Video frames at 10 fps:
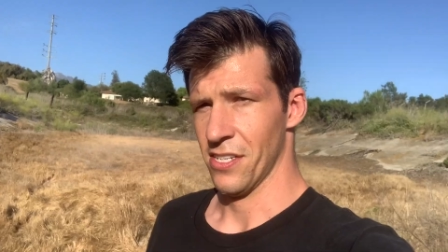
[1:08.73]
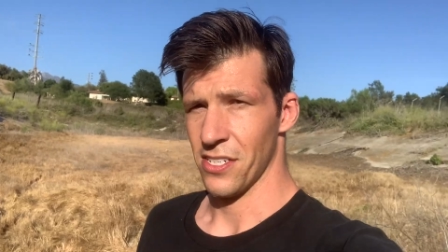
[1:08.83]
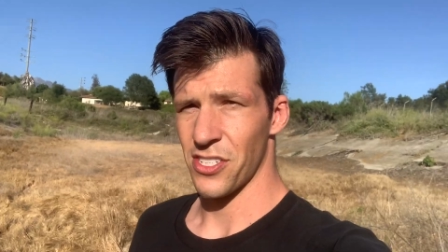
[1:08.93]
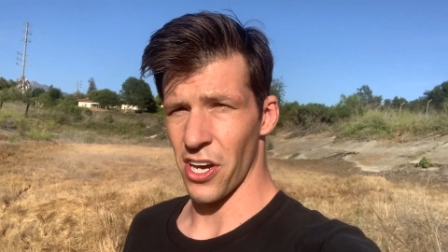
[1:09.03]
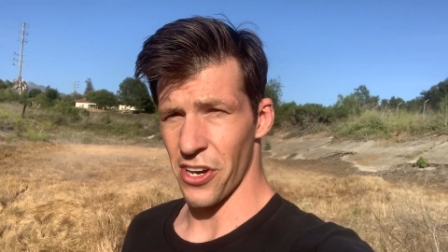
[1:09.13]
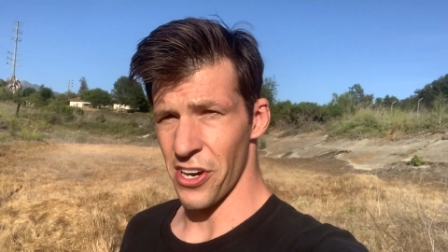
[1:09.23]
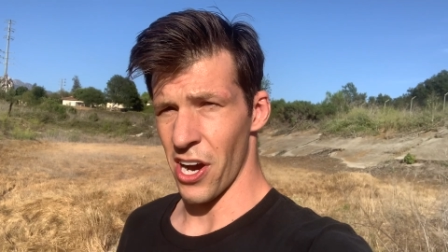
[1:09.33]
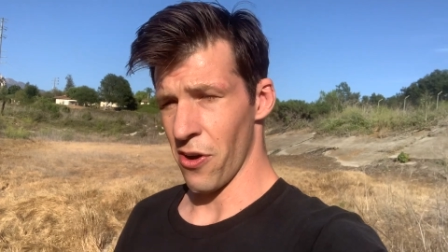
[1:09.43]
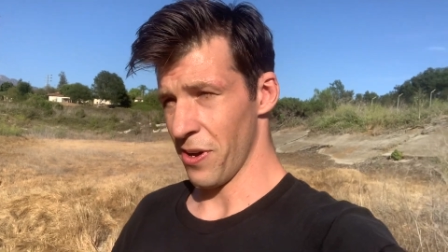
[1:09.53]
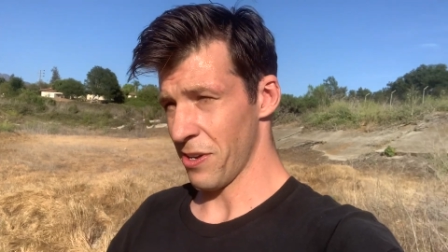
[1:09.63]

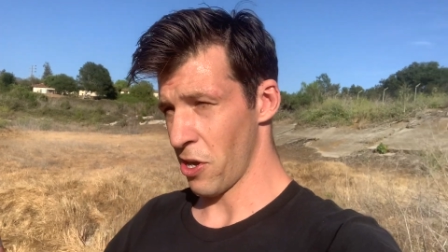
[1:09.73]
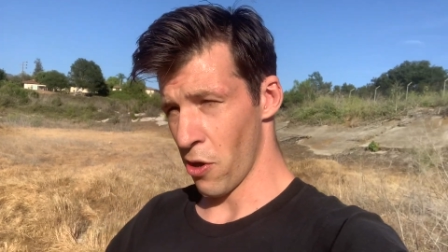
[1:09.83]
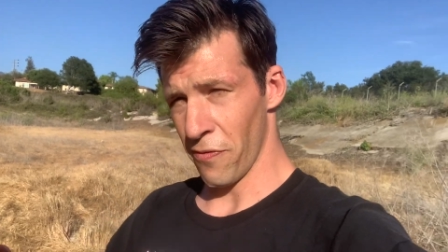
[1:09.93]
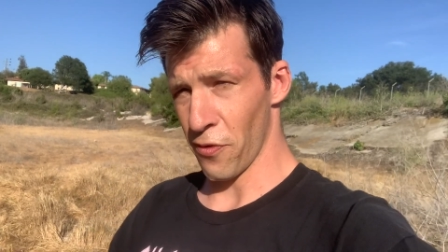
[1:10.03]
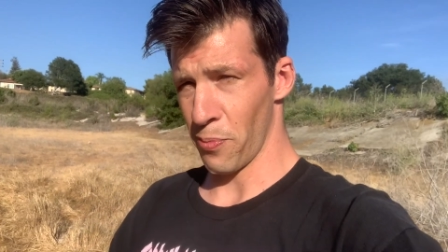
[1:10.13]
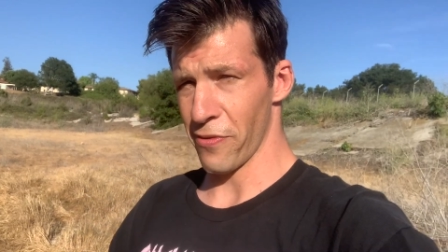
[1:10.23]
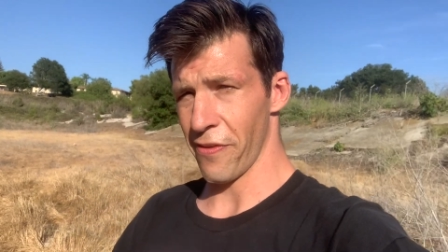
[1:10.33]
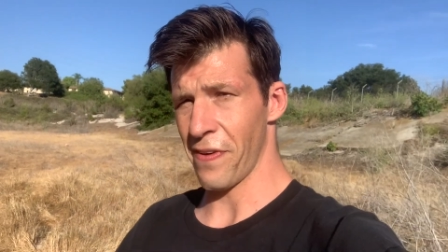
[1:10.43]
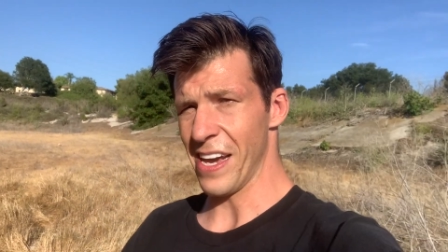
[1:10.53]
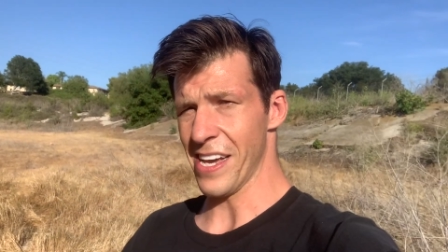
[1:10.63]
So, going for pivot
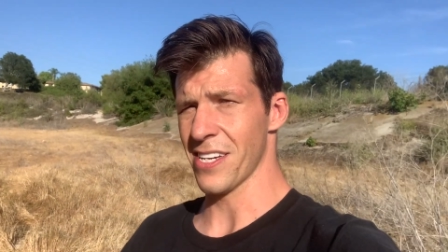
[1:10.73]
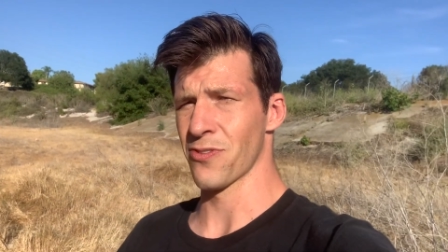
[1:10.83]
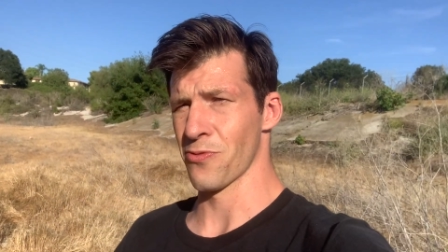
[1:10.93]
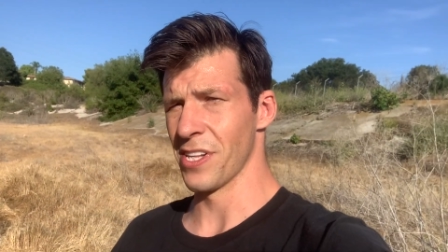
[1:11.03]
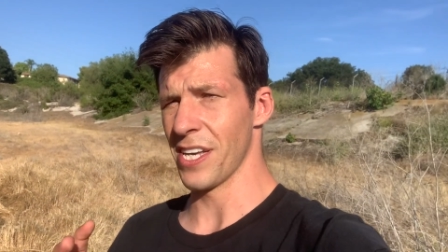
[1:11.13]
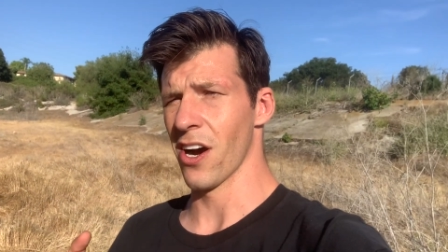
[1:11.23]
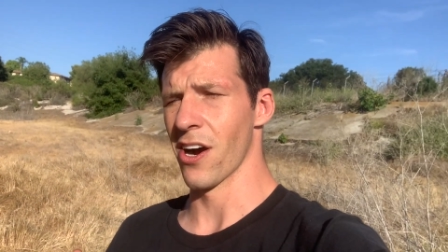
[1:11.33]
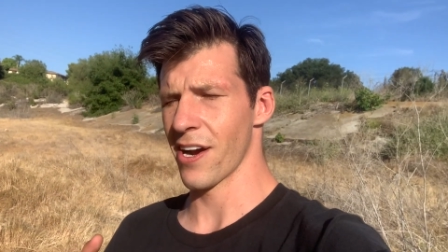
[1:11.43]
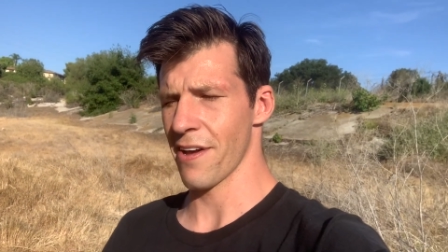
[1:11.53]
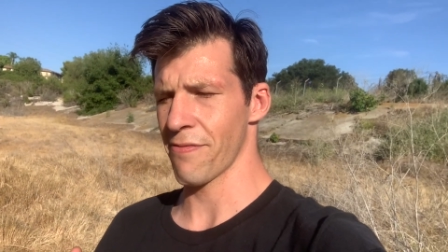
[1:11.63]
fakie is really
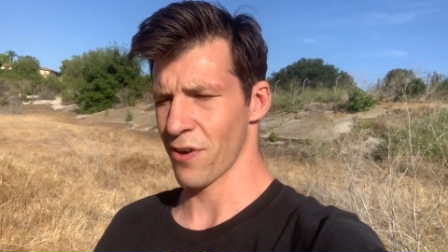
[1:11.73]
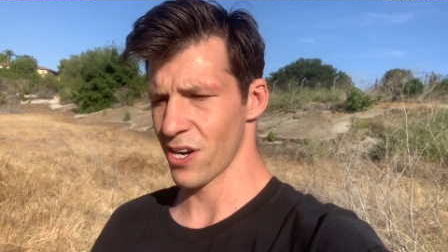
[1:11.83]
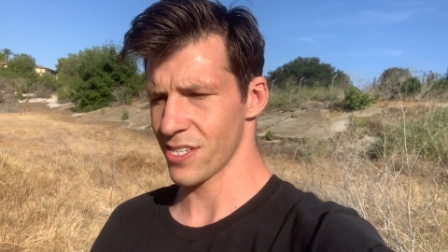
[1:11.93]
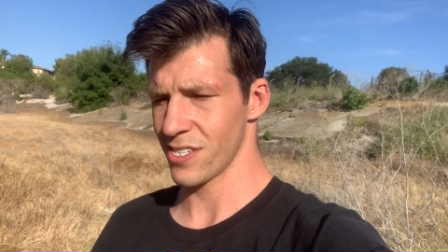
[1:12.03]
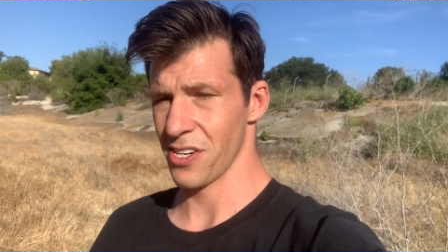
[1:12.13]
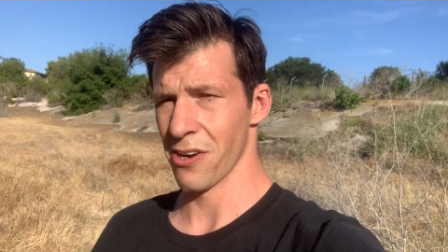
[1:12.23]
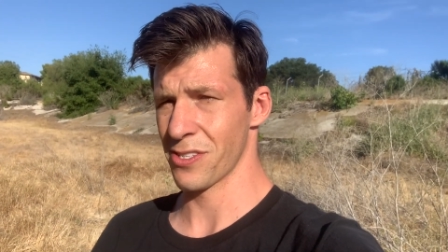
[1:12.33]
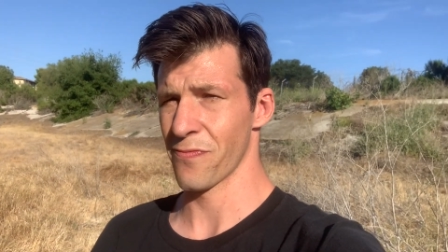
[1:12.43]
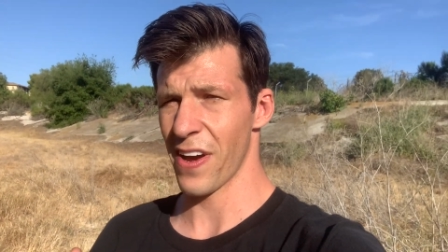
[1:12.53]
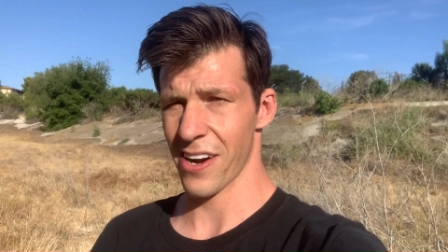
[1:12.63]
hard at first. It's
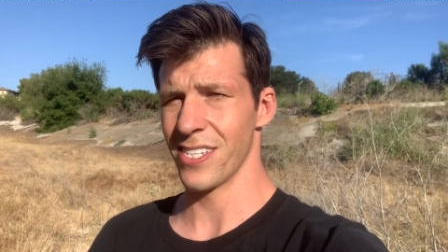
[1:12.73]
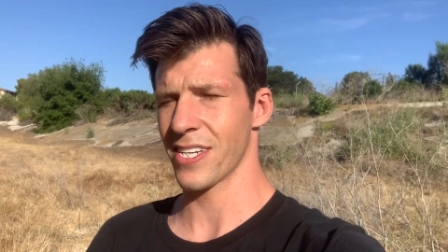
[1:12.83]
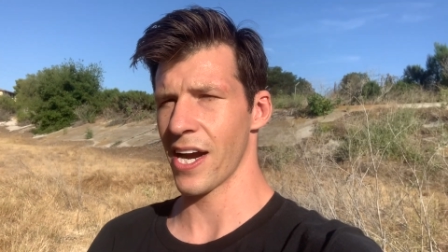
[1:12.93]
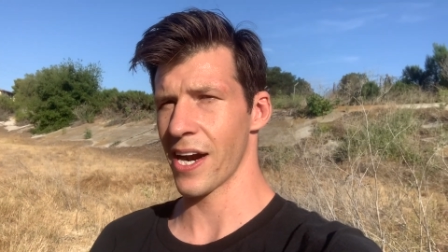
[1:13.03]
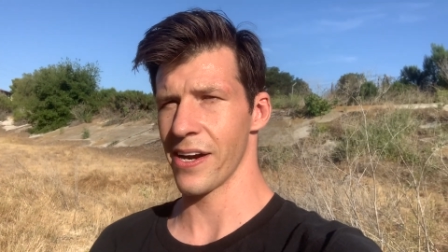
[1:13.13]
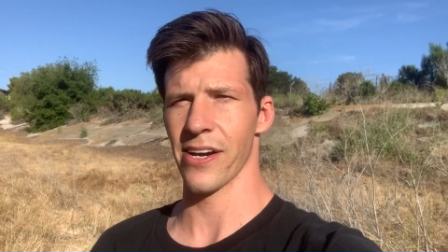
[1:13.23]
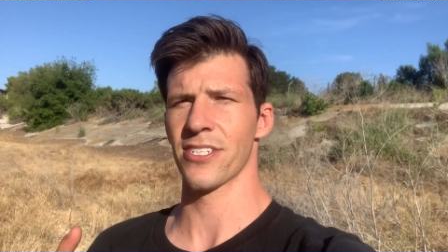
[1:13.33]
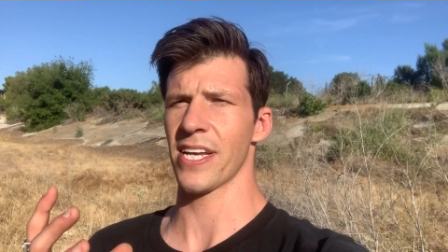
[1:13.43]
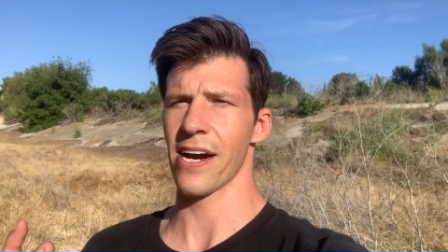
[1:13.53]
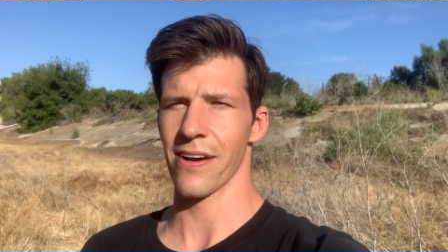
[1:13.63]
very scary. You're
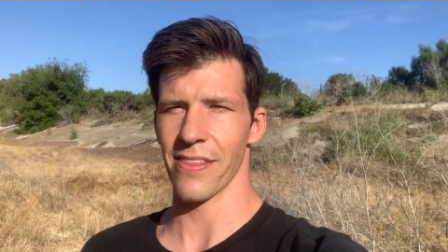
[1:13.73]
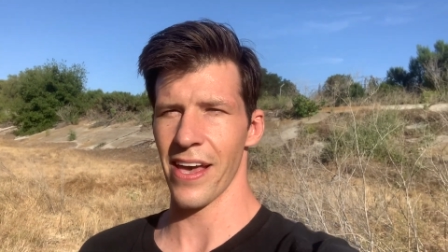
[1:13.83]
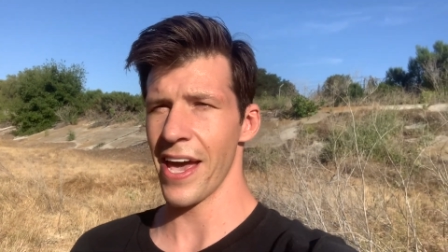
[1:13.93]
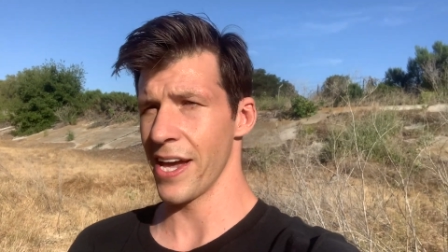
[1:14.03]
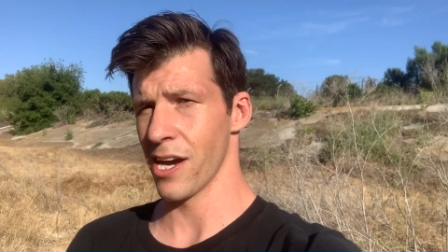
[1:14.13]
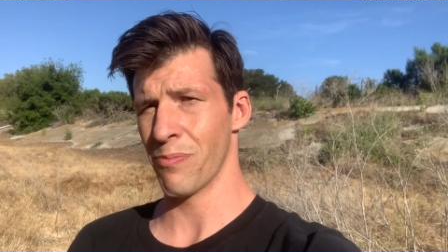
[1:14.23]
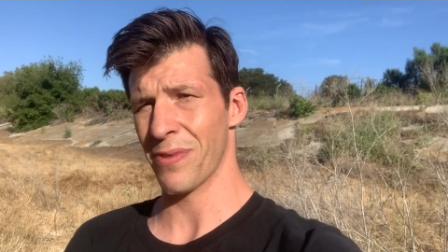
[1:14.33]
scared of the hang up.